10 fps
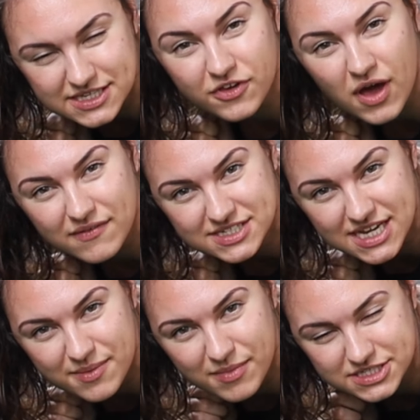If you have a
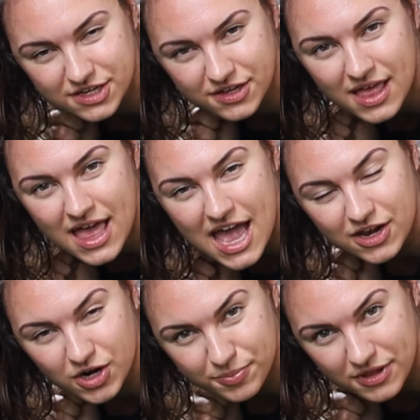tight muscle
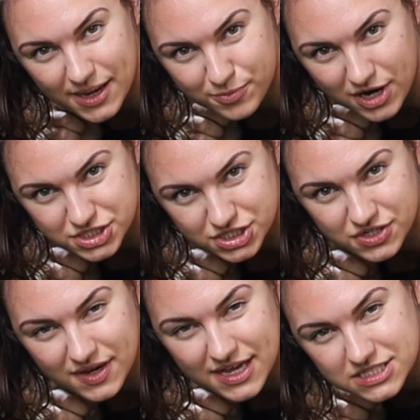and you're applying pressure
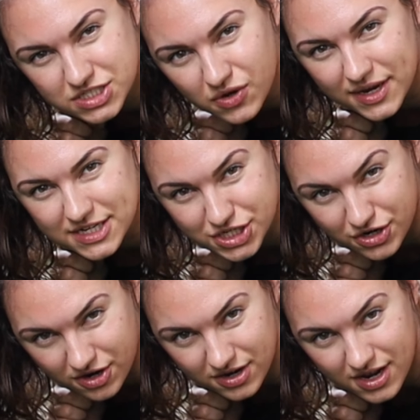to it, it's going to
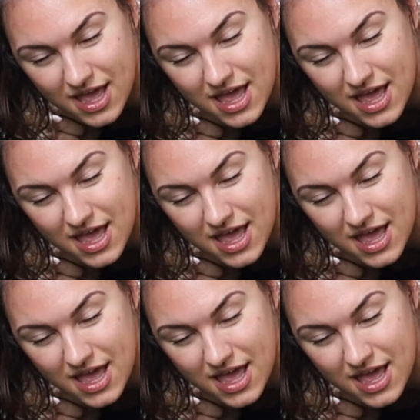hurt.